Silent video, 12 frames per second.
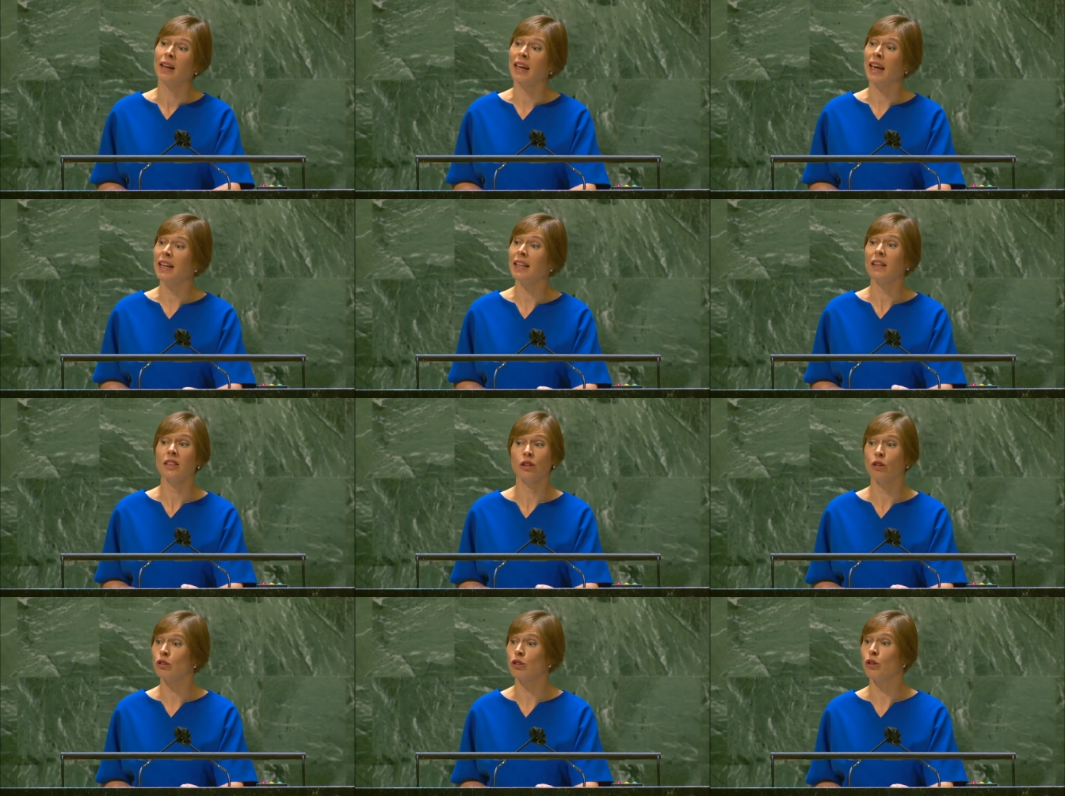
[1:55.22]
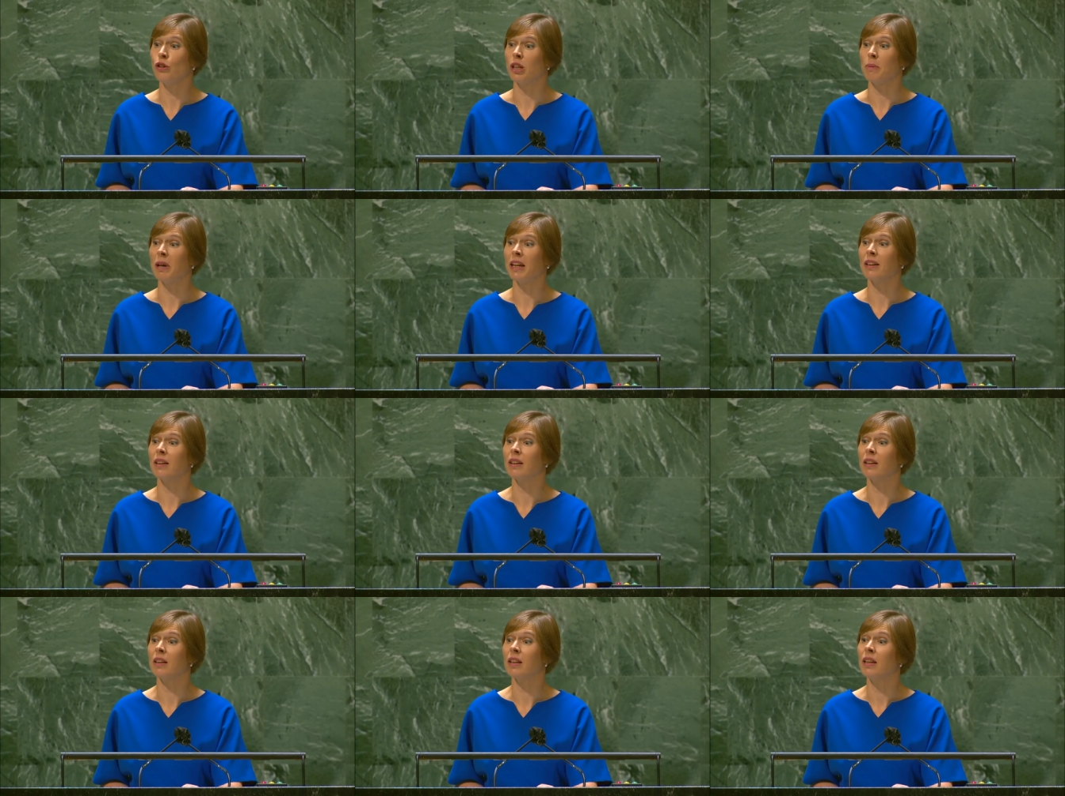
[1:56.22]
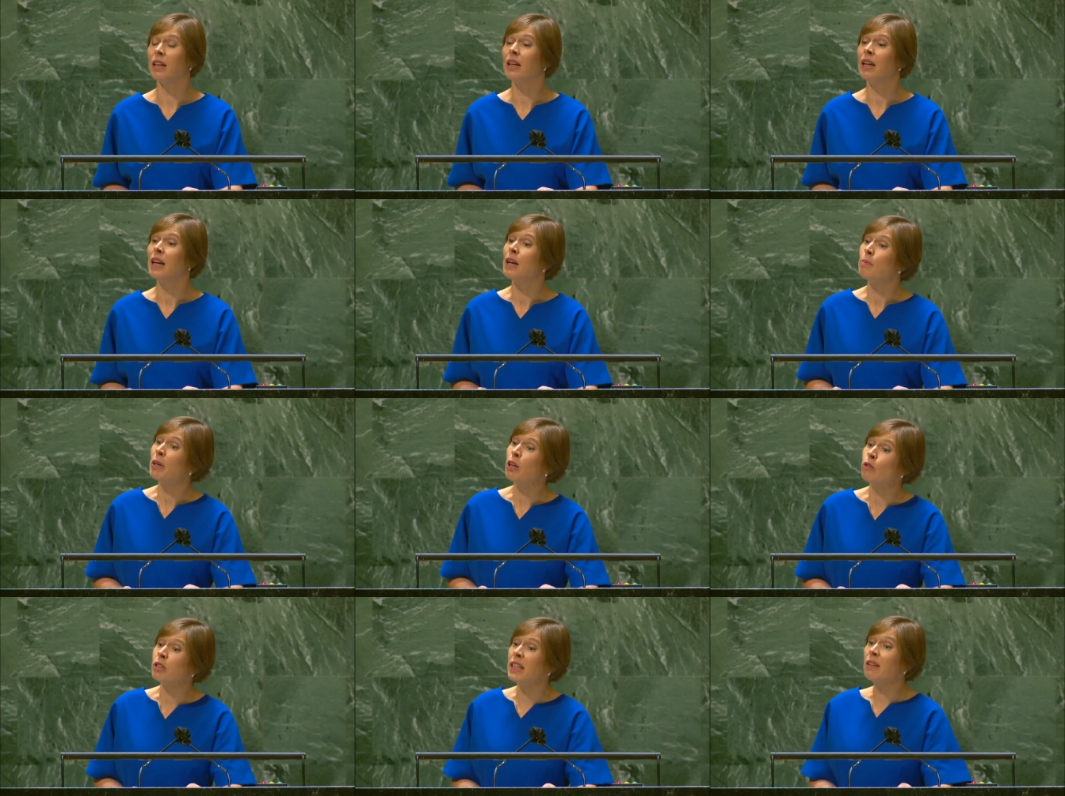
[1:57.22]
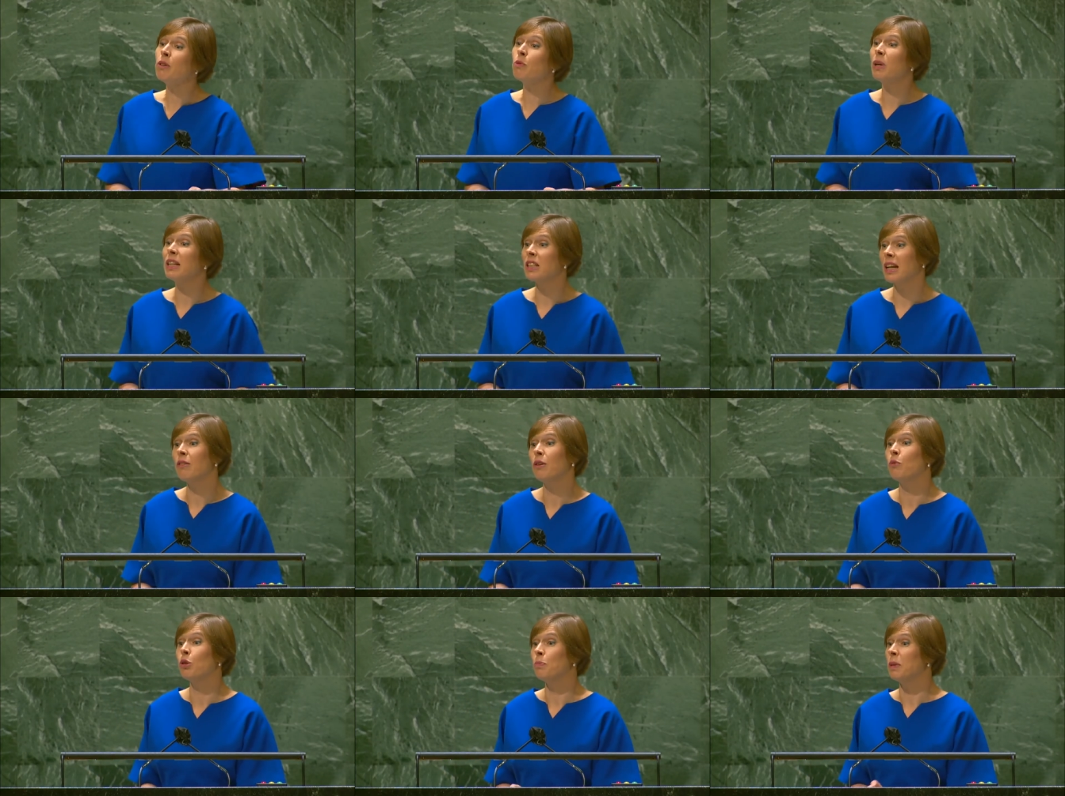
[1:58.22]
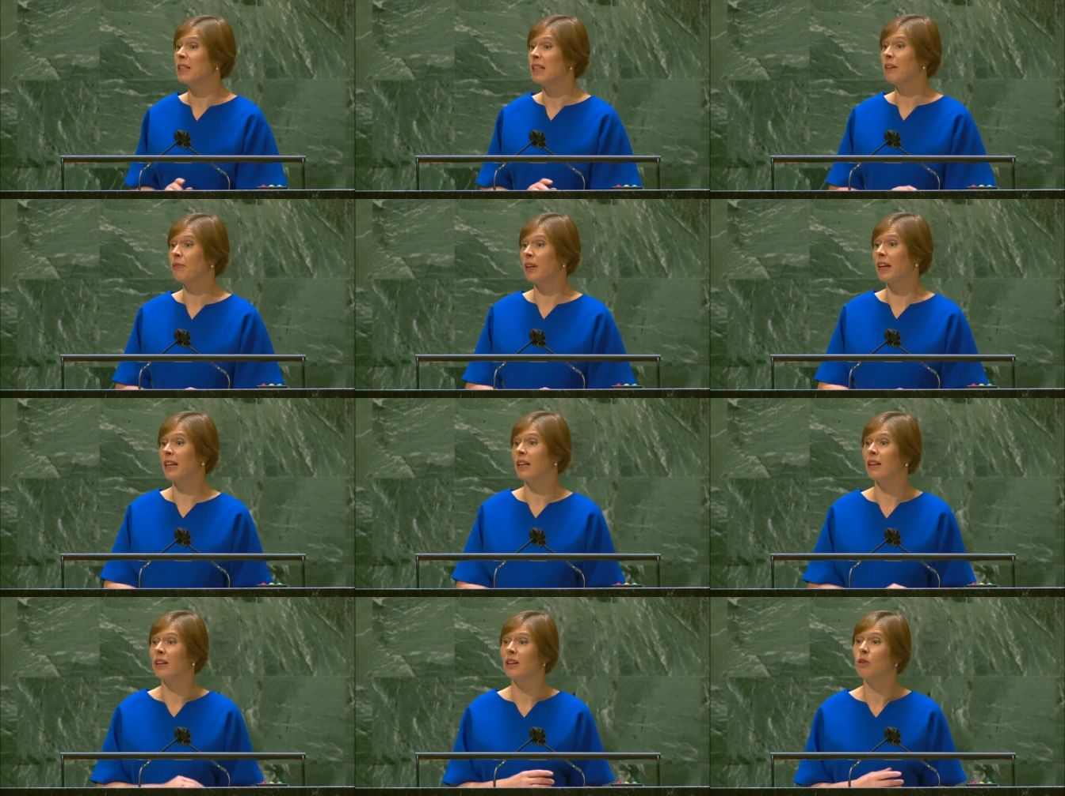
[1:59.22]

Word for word: Kenya is not turning back, because even when travel would be safe again,